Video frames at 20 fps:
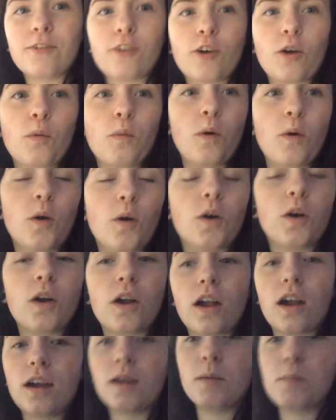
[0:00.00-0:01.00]
for a
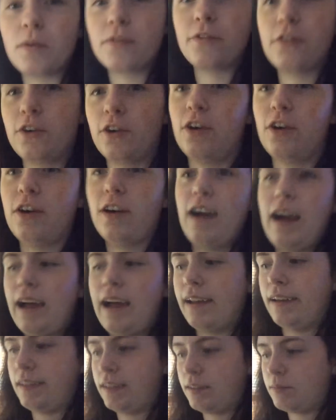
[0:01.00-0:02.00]
walk before,
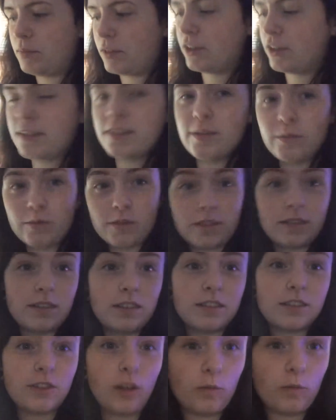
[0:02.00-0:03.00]
and because
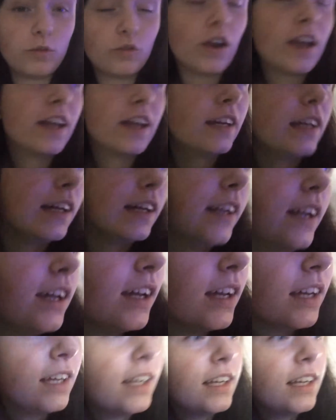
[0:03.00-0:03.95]
it stopped raining,